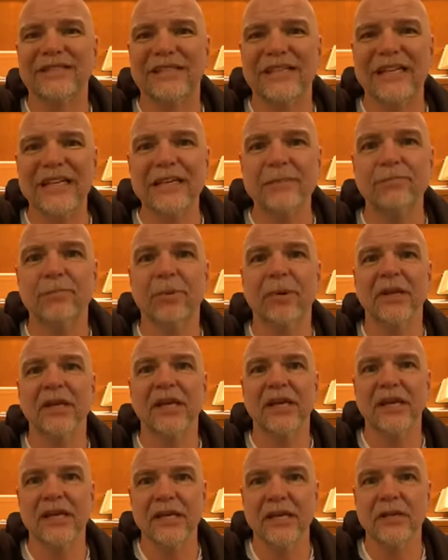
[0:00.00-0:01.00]

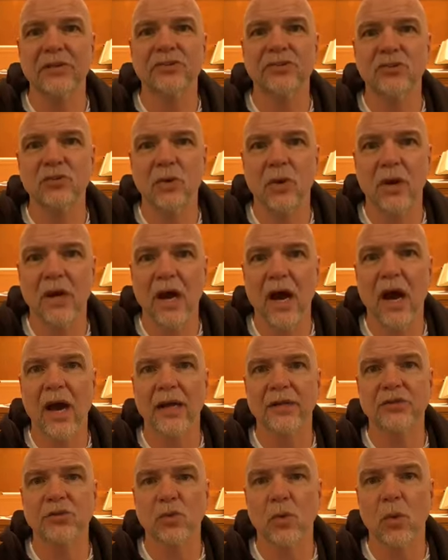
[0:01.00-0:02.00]
deeply into
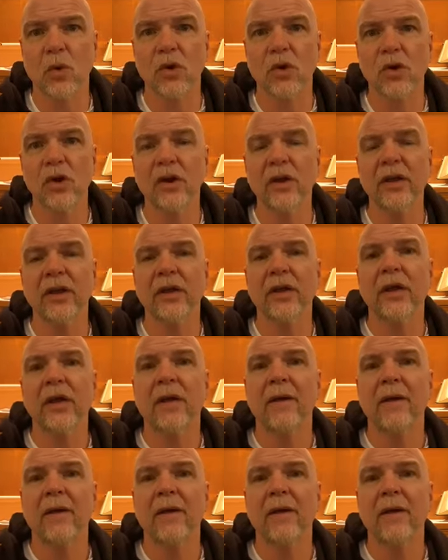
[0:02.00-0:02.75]
God's word